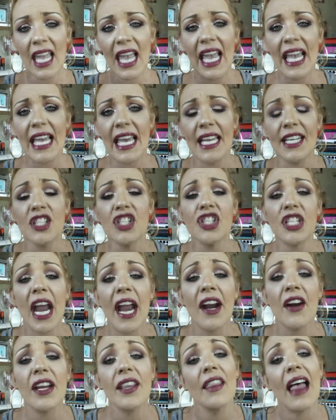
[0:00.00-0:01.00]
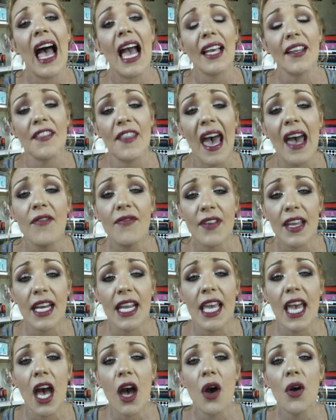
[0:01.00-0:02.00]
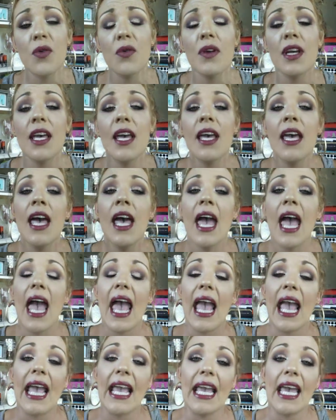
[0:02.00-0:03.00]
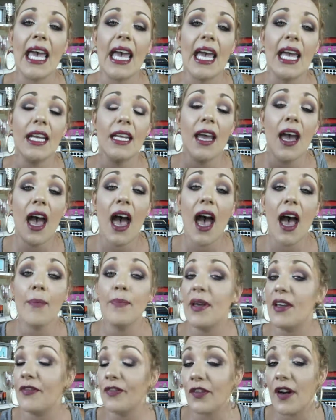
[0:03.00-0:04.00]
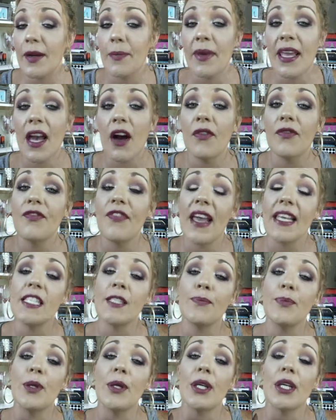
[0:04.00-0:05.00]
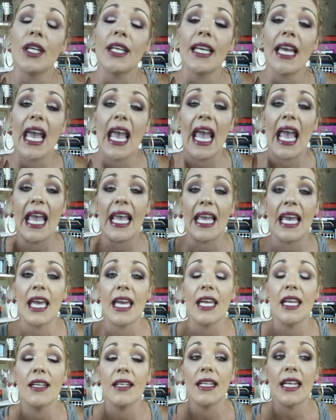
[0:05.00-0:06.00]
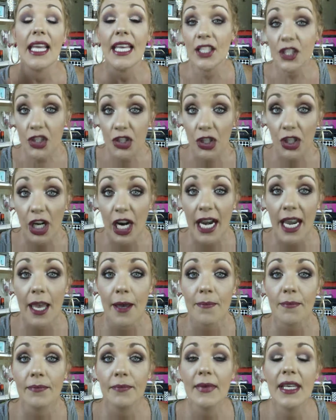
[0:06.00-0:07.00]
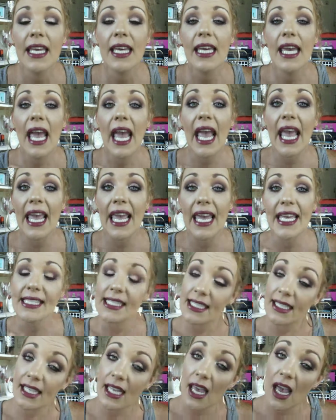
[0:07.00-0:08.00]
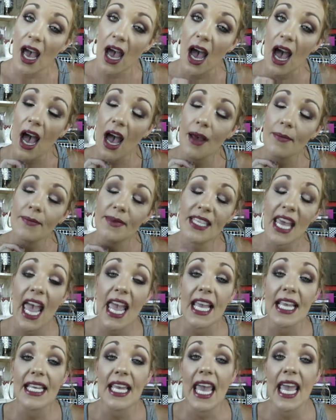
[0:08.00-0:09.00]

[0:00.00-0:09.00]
and share and like that video, and befriend me on Facebook and Instagram, and take